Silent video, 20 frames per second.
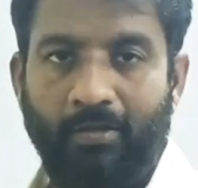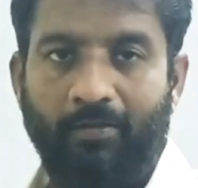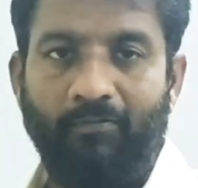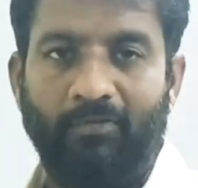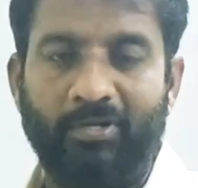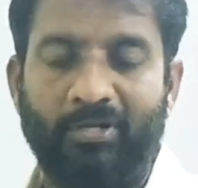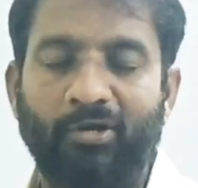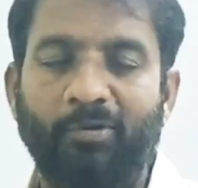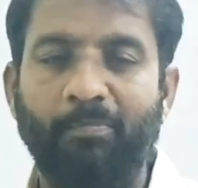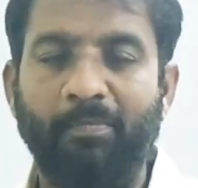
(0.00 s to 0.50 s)

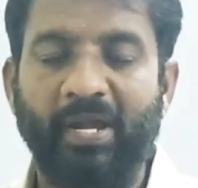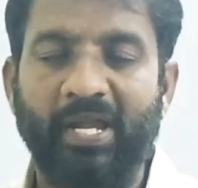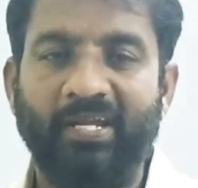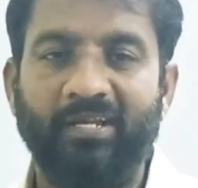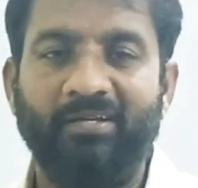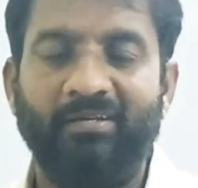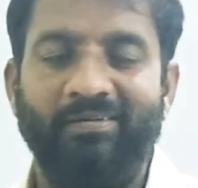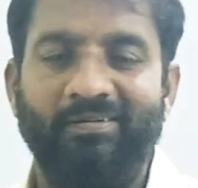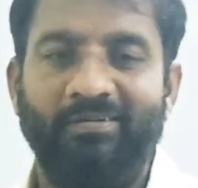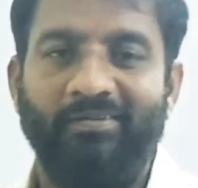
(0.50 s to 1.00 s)
Welcome
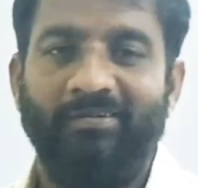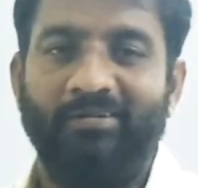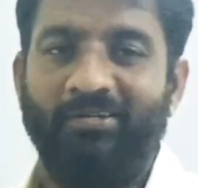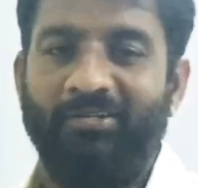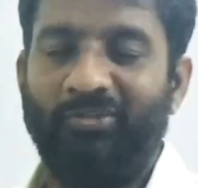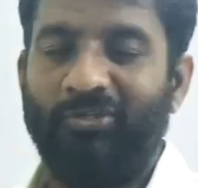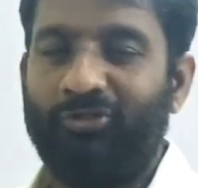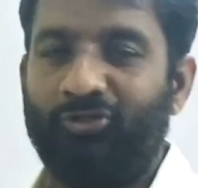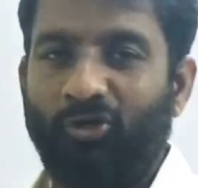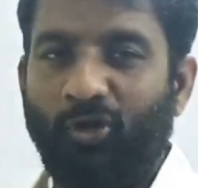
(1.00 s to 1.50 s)
back.
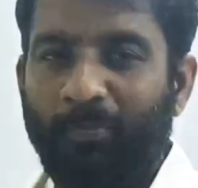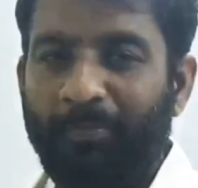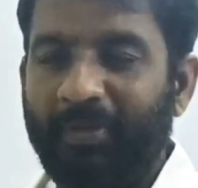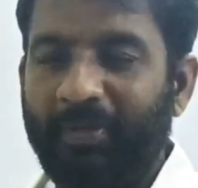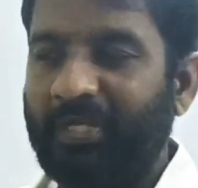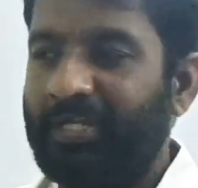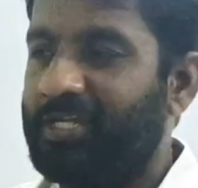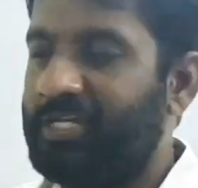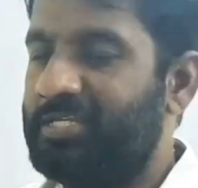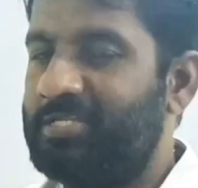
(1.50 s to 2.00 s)
The
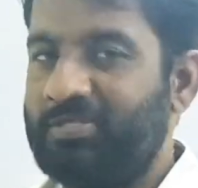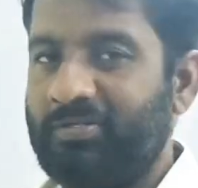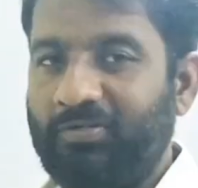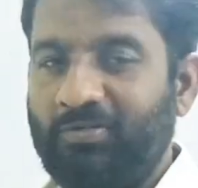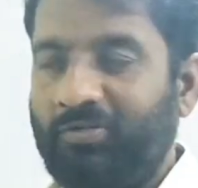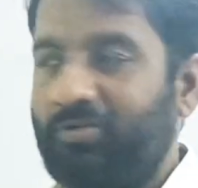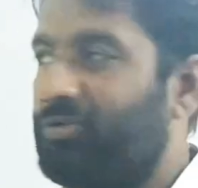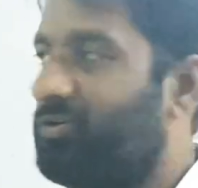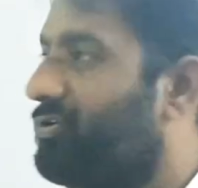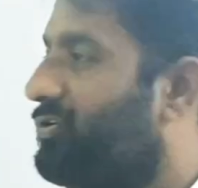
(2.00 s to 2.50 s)
topic is
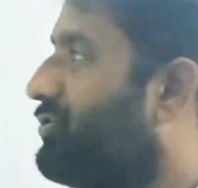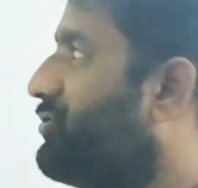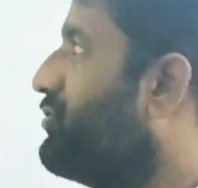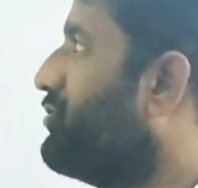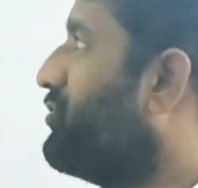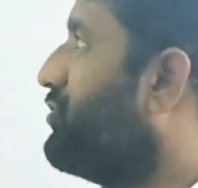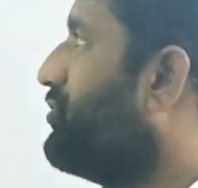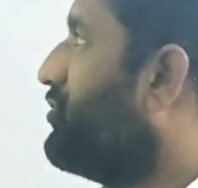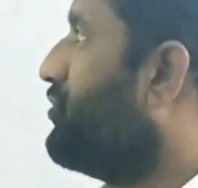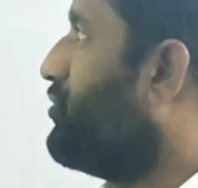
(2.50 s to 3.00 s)

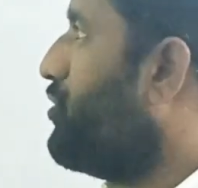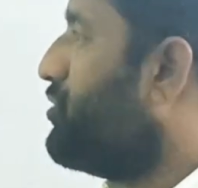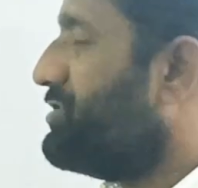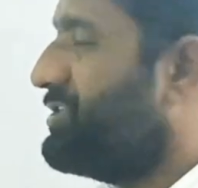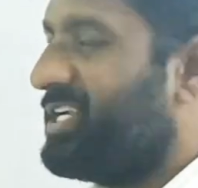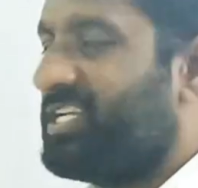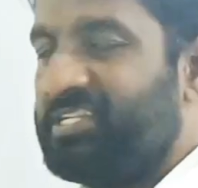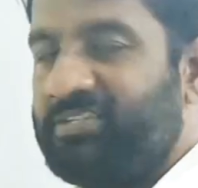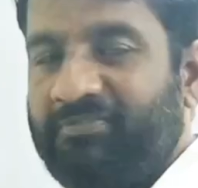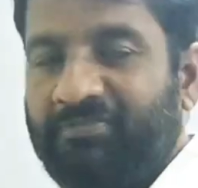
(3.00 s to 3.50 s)

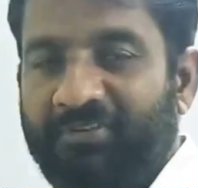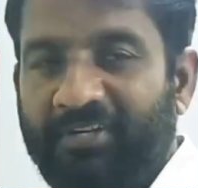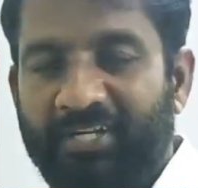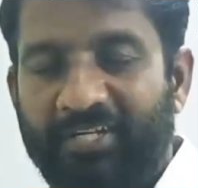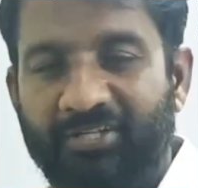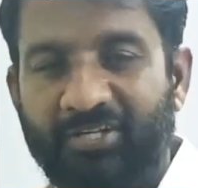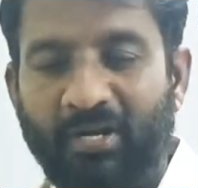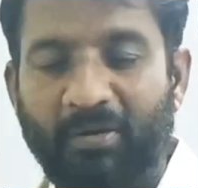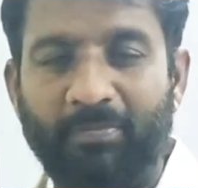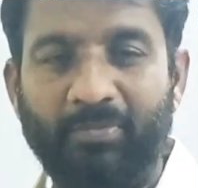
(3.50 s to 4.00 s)
context-free
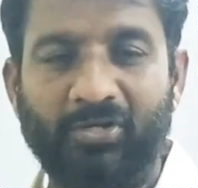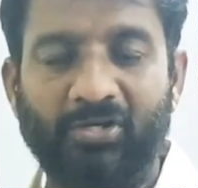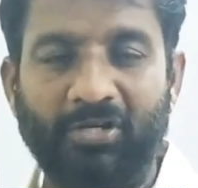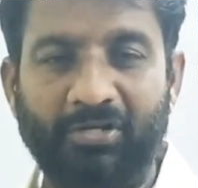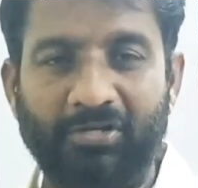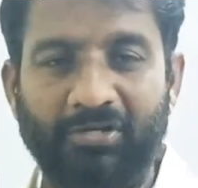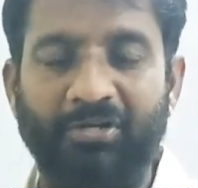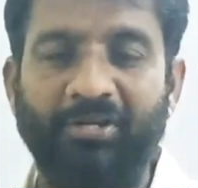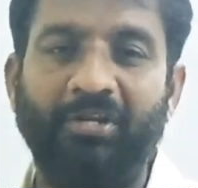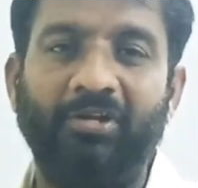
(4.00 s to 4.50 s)
grammar
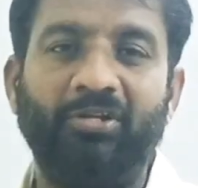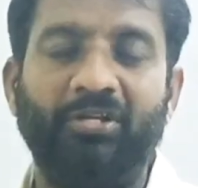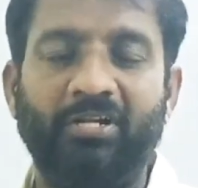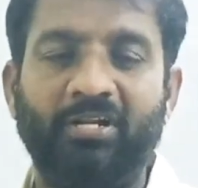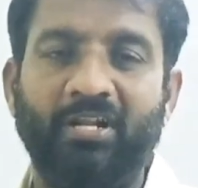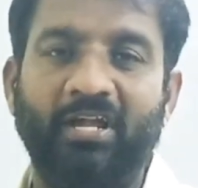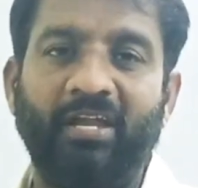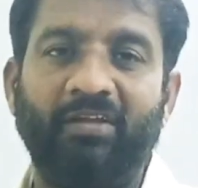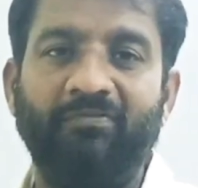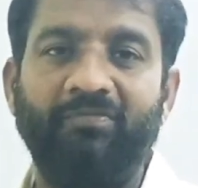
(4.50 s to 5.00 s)
and regular
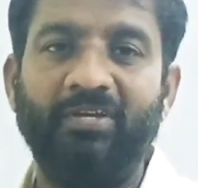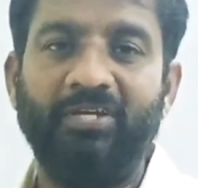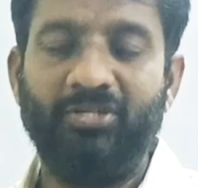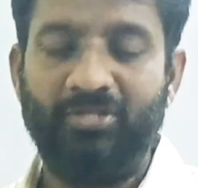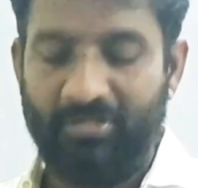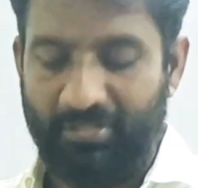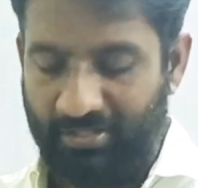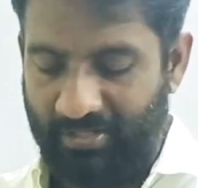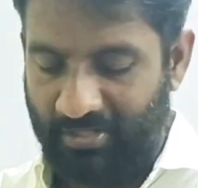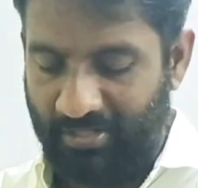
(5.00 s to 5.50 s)

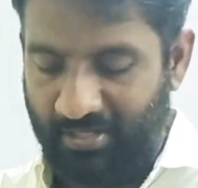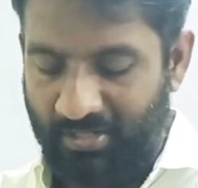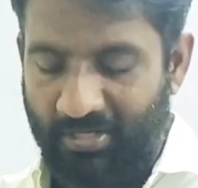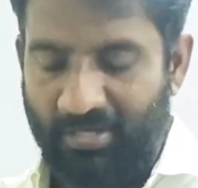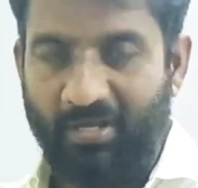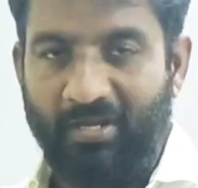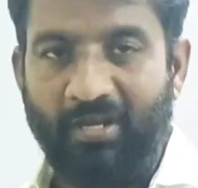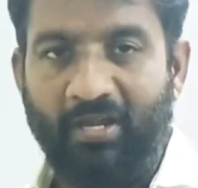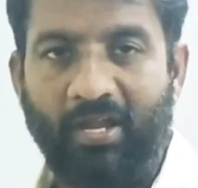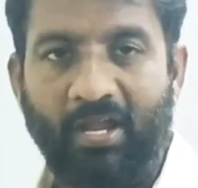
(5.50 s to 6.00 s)
language.
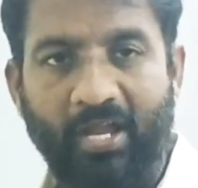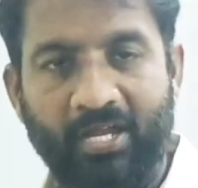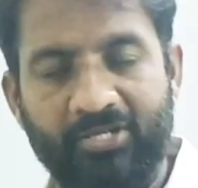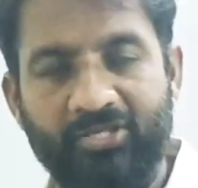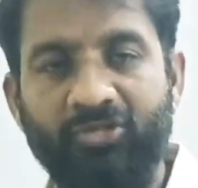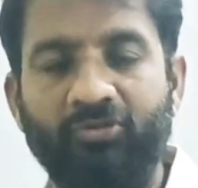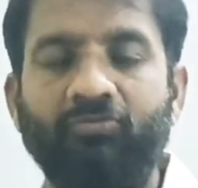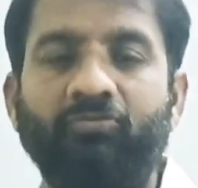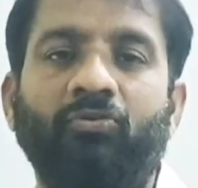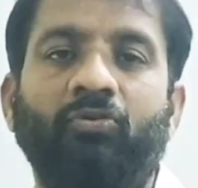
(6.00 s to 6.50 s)

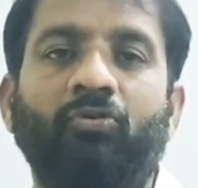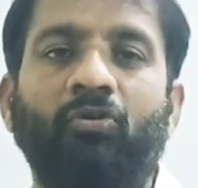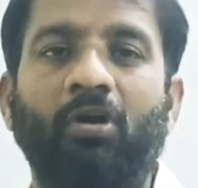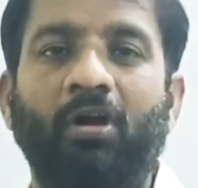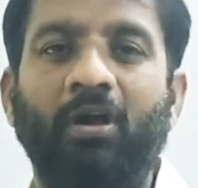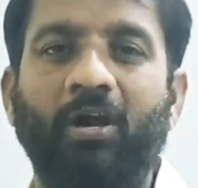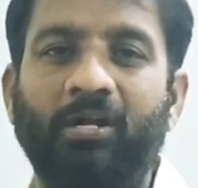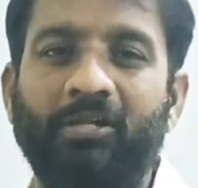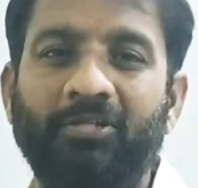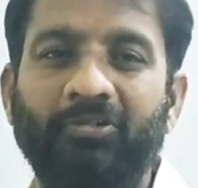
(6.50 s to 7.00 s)
As you know,
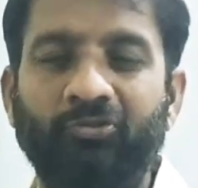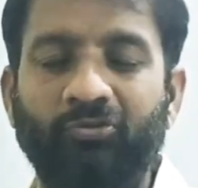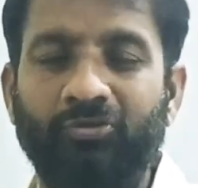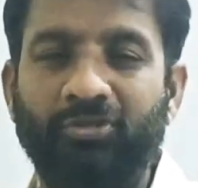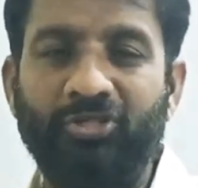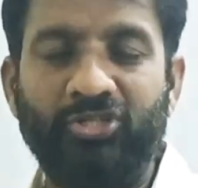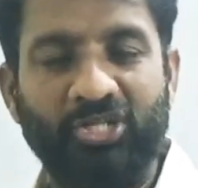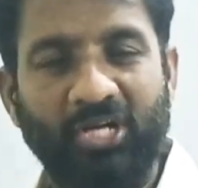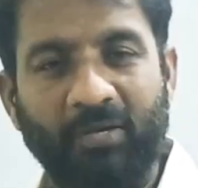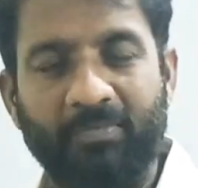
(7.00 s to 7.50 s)
according to
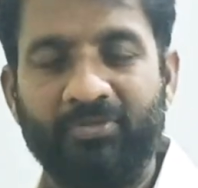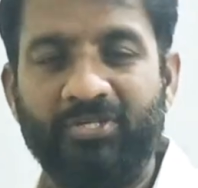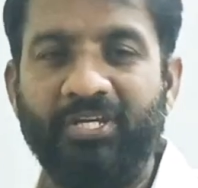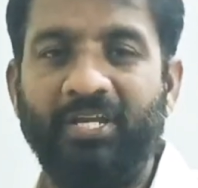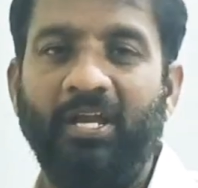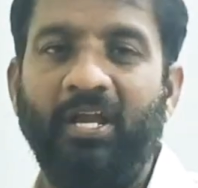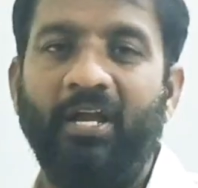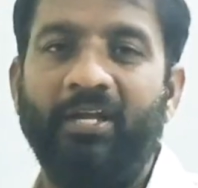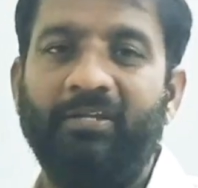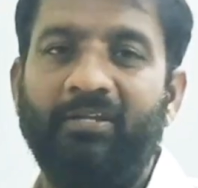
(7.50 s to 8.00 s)
the
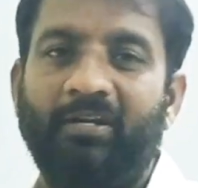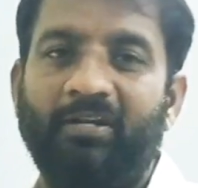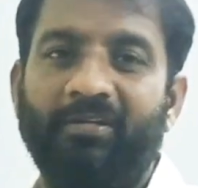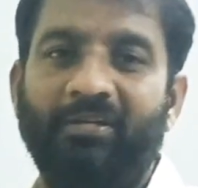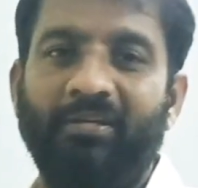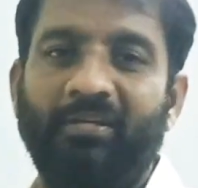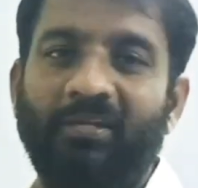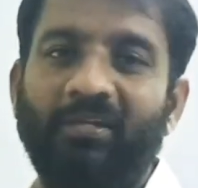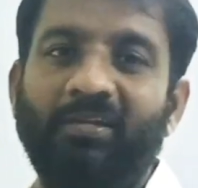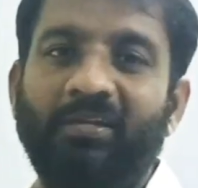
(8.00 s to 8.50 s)
Chomsky
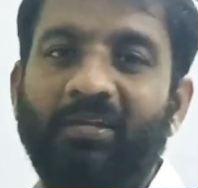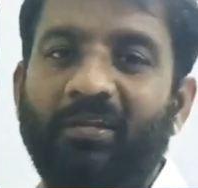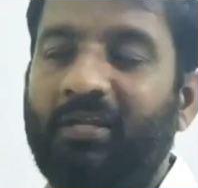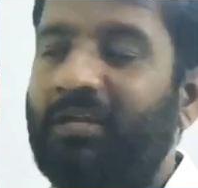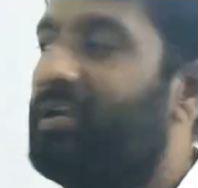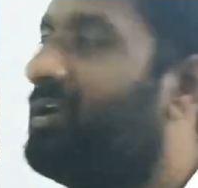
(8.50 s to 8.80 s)
hierarchy,